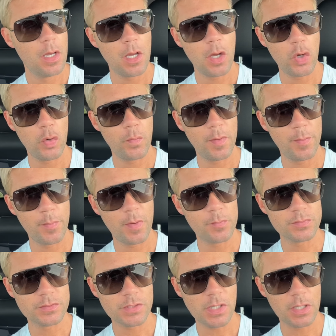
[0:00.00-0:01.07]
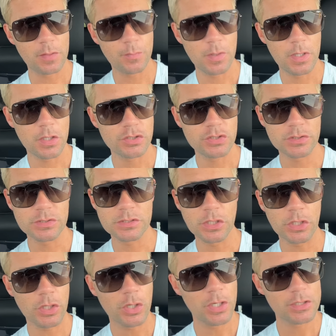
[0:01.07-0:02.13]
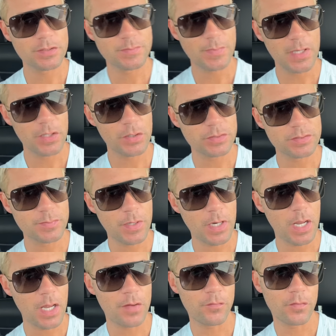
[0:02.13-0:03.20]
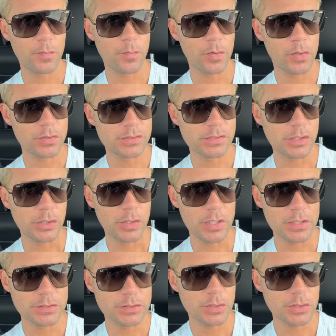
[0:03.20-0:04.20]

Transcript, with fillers: Oh, my mom's calling me because she's gonna go get us bagels, but I have her purse in this